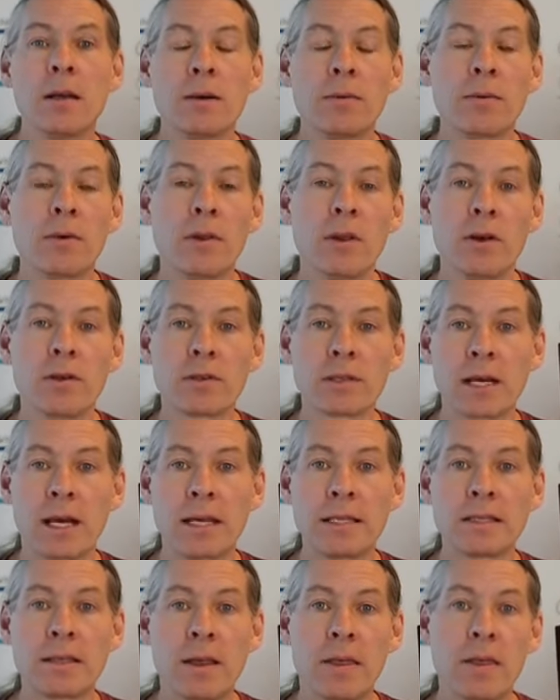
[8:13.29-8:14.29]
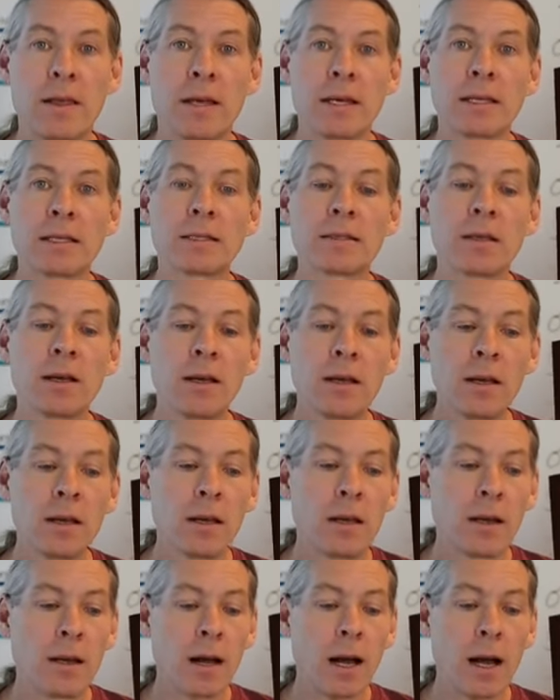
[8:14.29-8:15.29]
for those kinds of things.
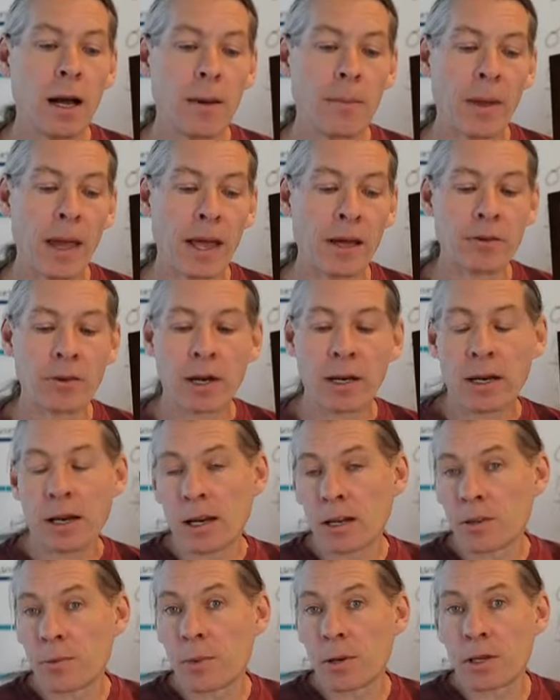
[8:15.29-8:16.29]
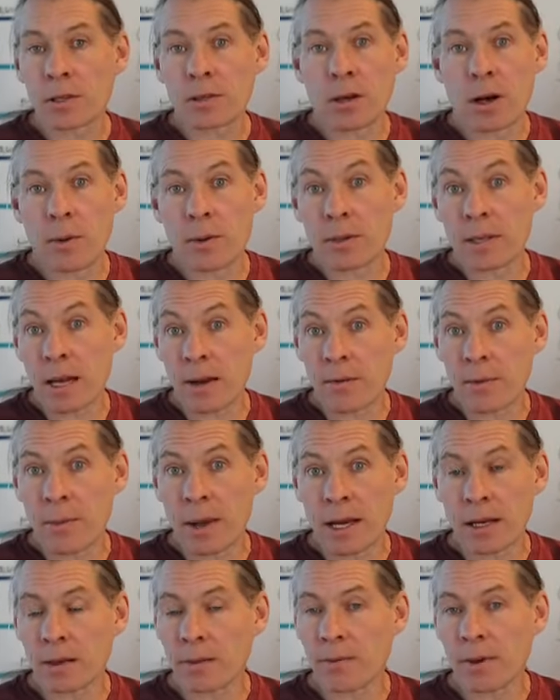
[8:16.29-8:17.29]
Handwriting experts always have a
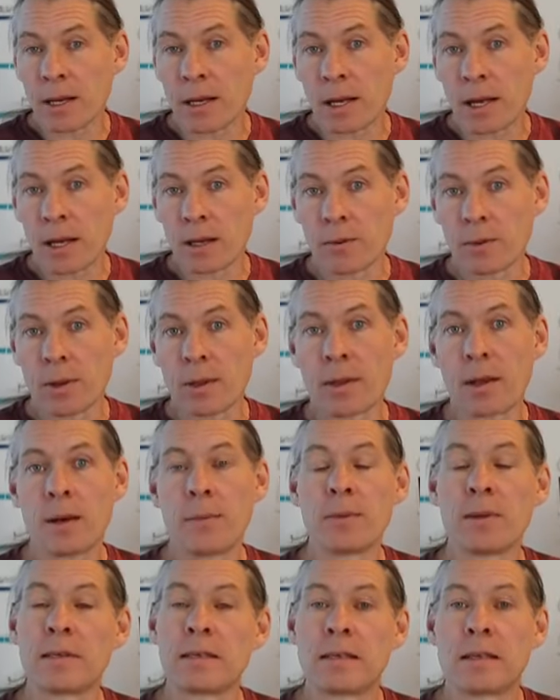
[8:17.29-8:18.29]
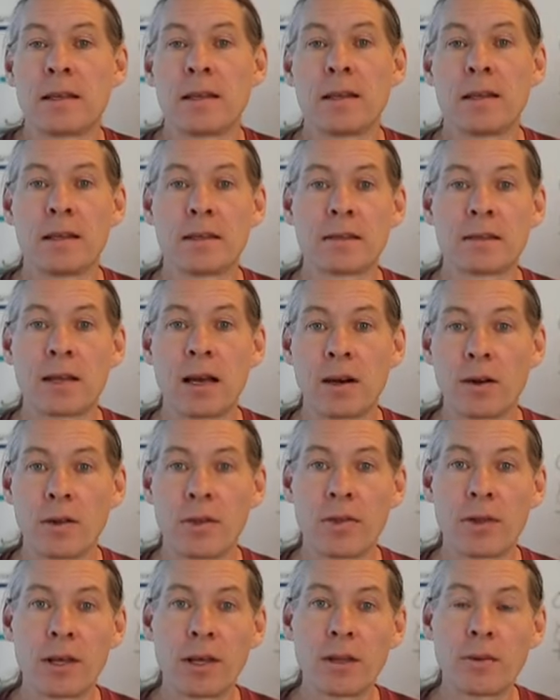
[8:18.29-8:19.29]
magnifying glass with them to see these subtle
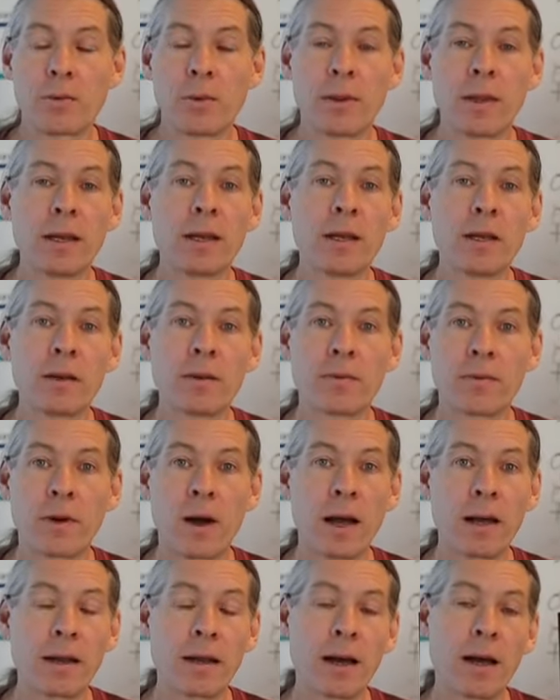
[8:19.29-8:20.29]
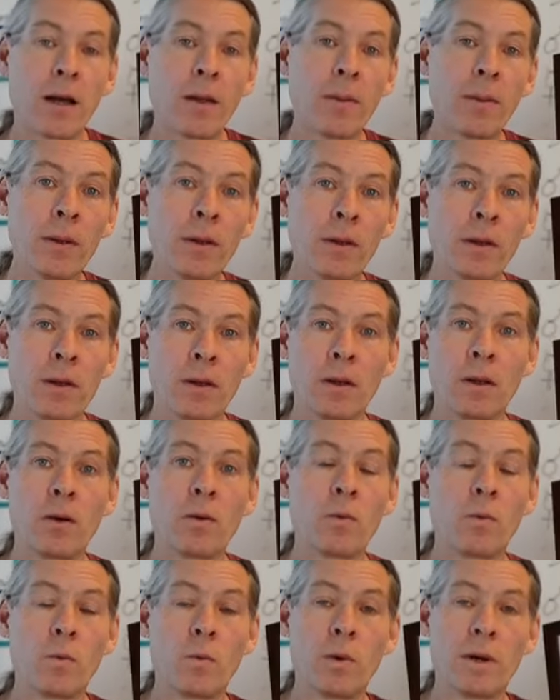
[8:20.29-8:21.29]
things when they need to find out
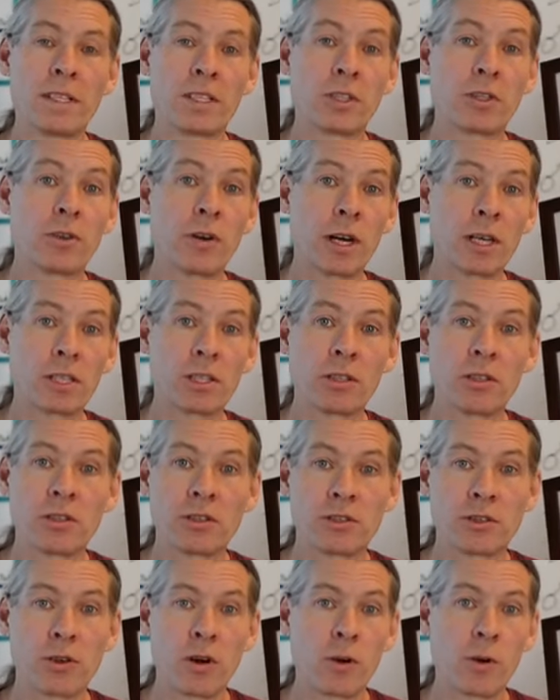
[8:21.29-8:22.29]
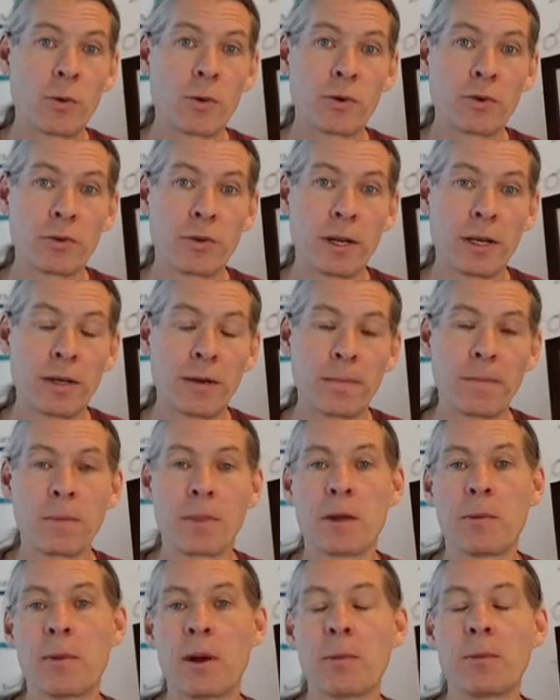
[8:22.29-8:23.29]
which direction a stroke was written.
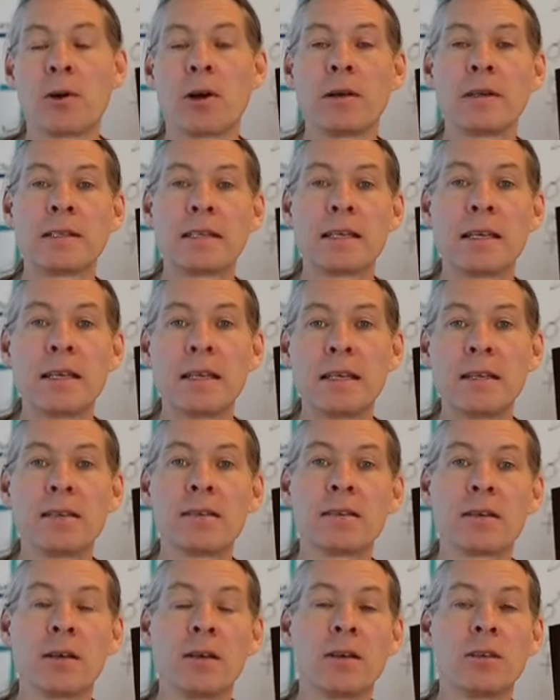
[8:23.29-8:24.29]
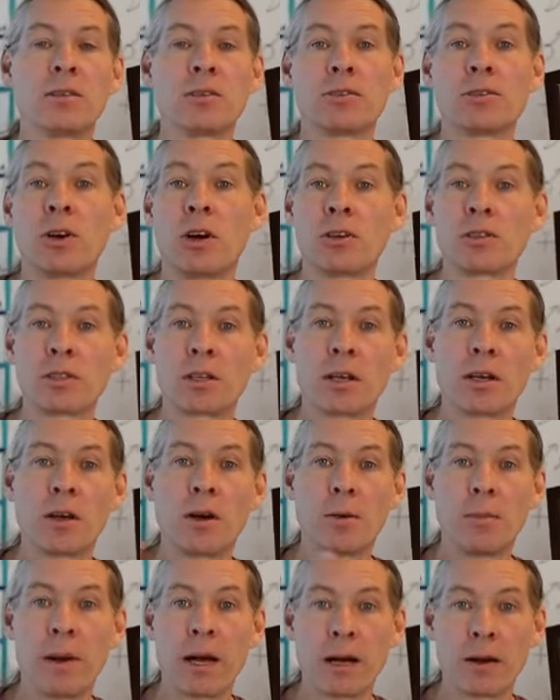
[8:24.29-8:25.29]
Remember, on T's, strokes can
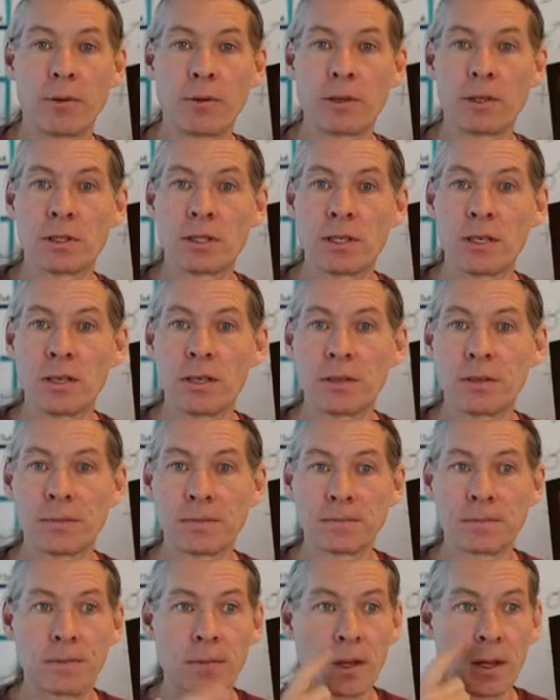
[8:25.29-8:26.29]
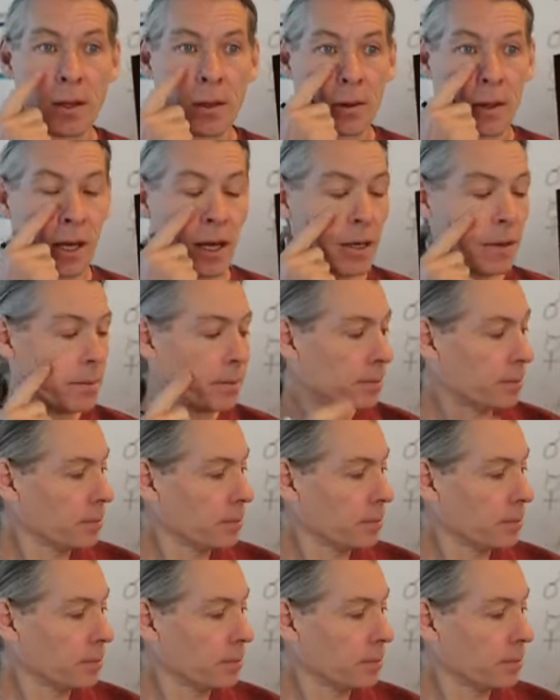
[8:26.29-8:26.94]
go backwards too. Okay?